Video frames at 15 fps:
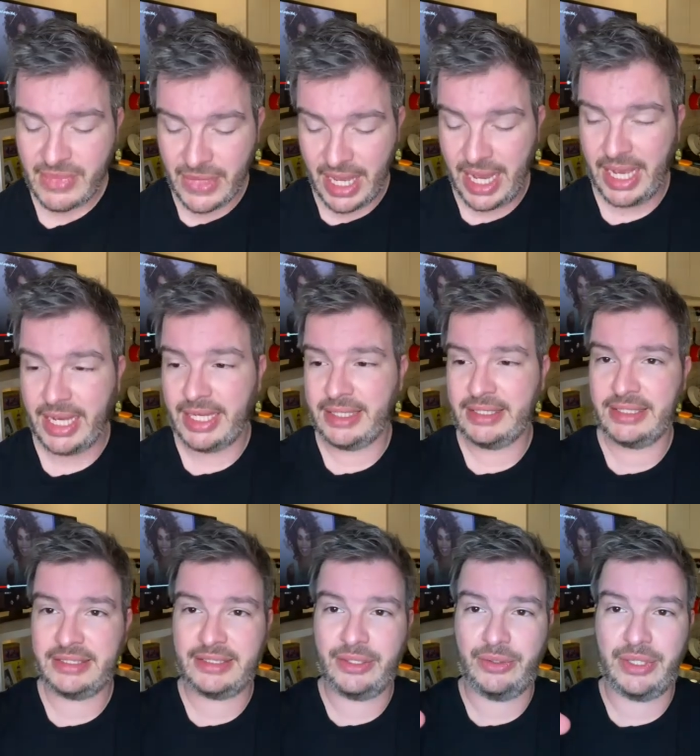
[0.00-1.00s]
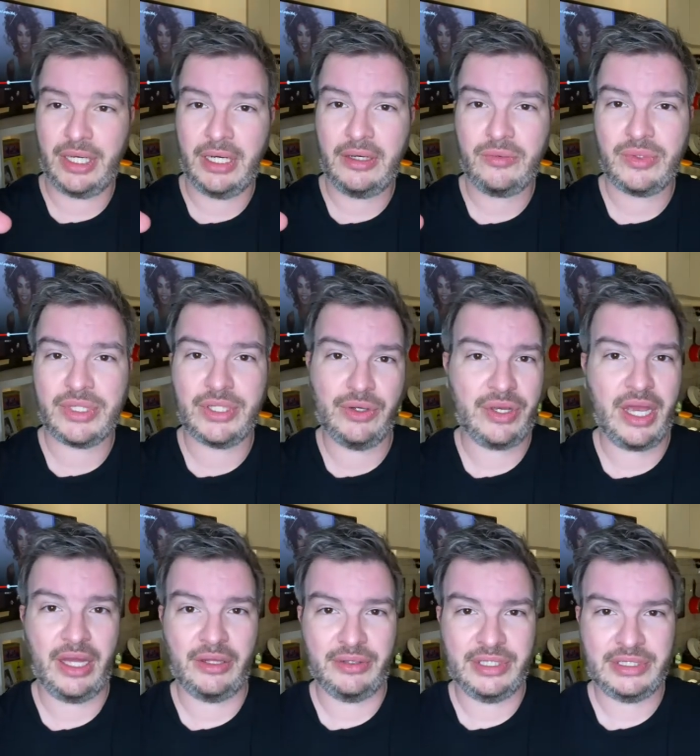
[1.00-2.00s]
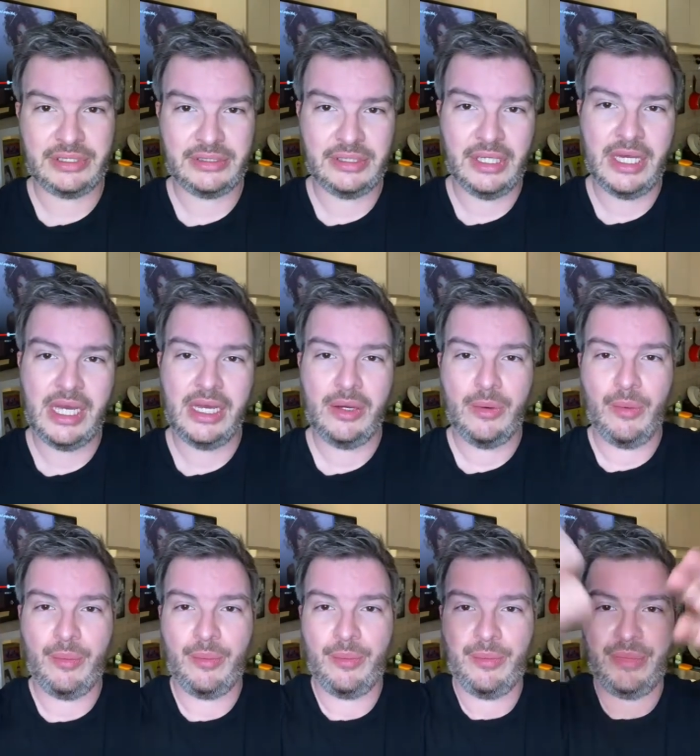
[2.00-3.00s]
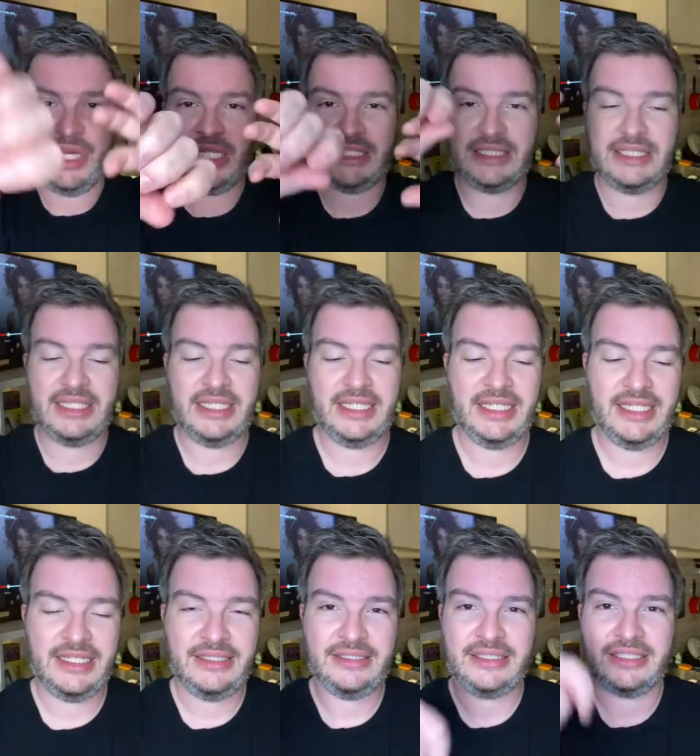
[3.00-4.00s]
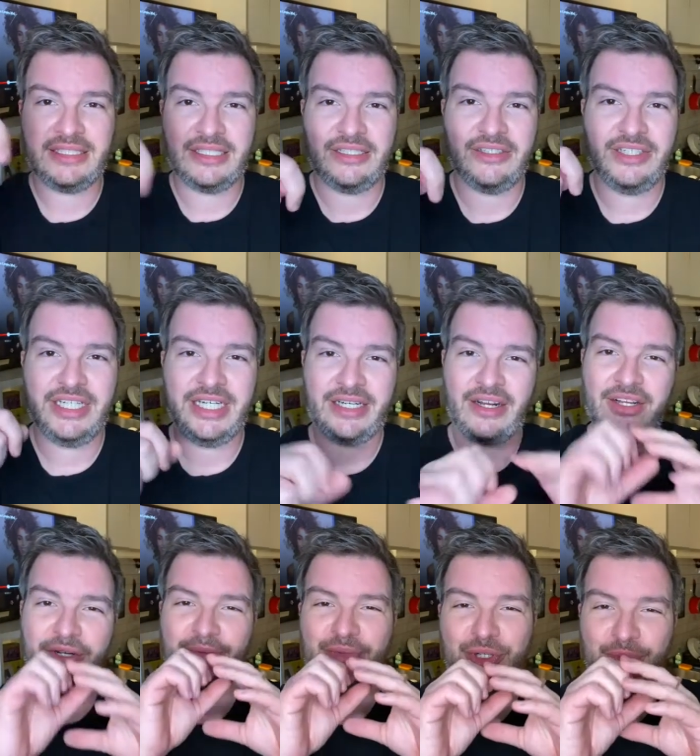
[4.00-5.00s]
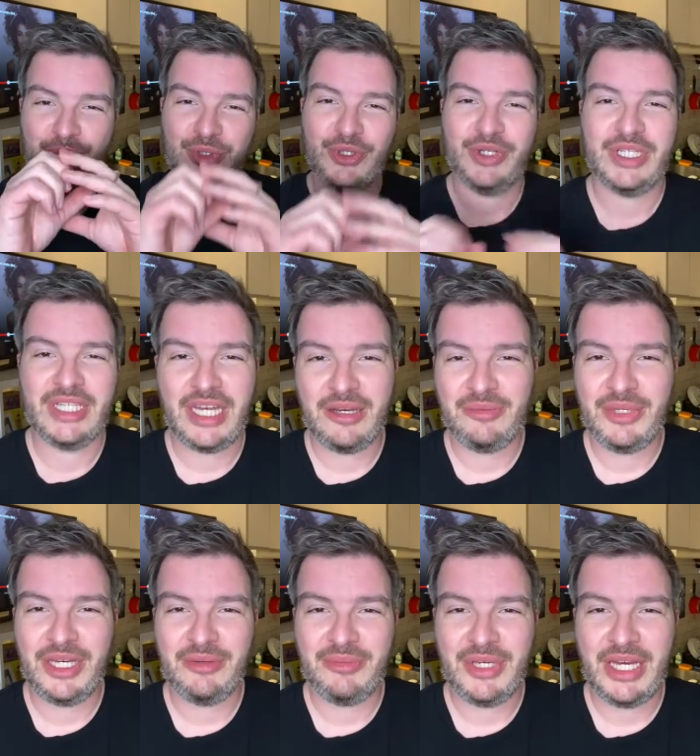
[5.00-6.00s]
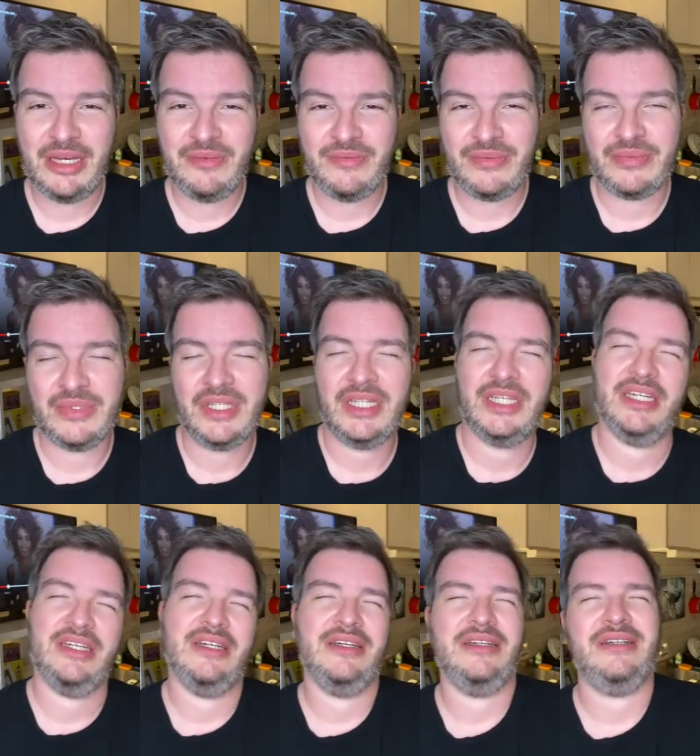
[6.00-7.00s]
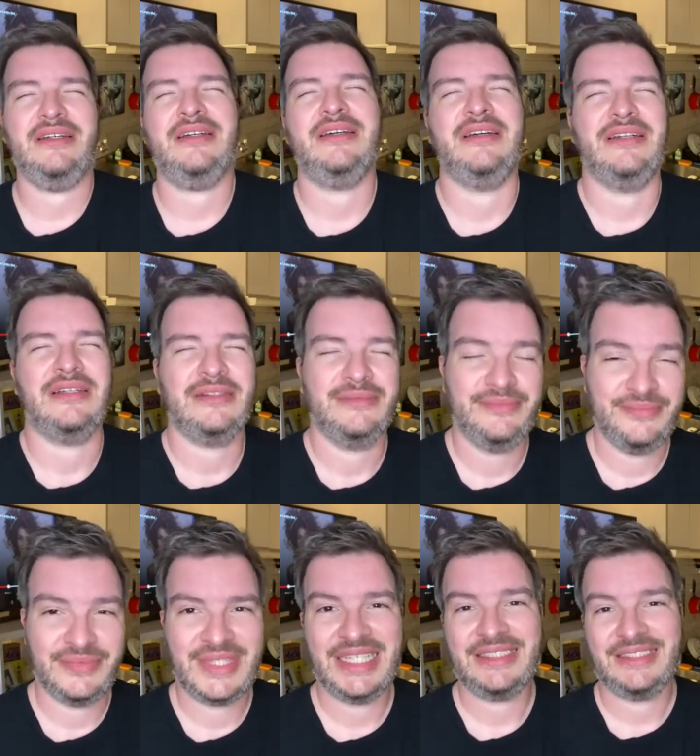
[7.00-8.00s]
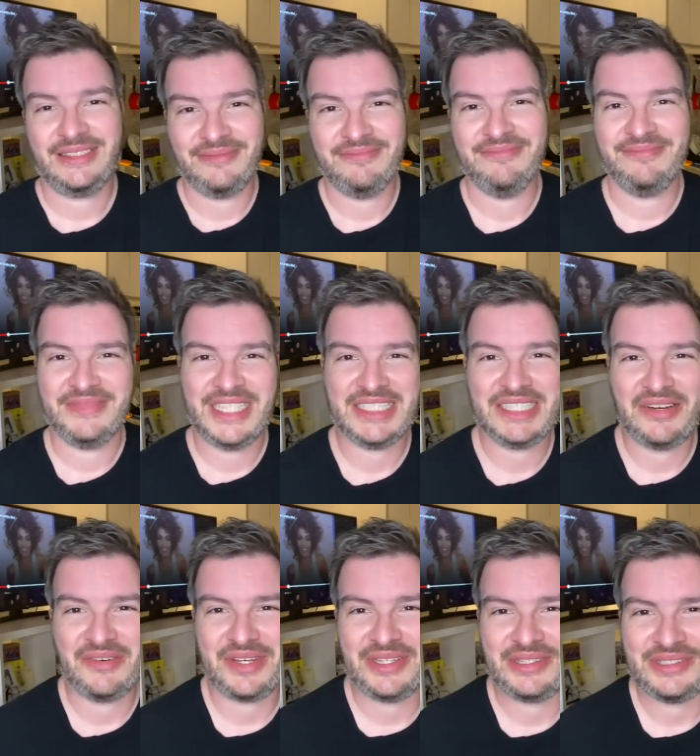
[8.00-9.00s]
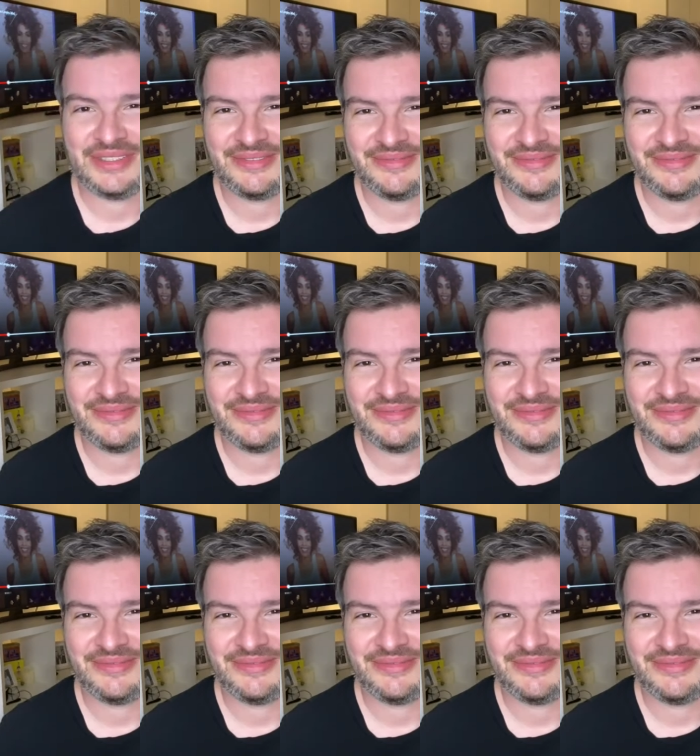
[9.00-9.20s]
and the soda with no calories. Mix it in, stir it. yum, yum, yum. Feeling good. That's that's how it goes.